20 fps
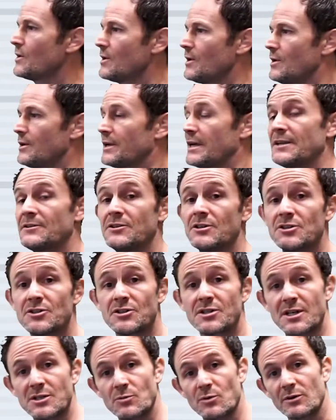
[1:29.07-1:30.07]
Okay,
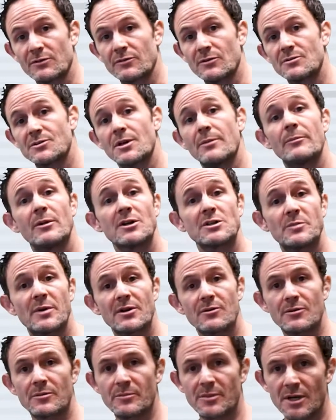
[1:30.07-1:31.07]
digitized workflows are much better
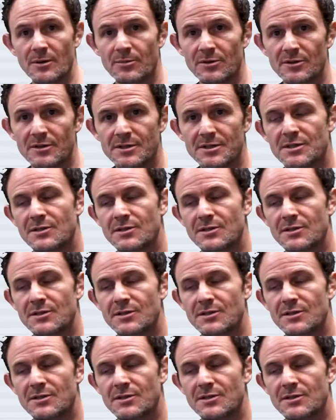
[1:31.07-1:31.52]
than paperless.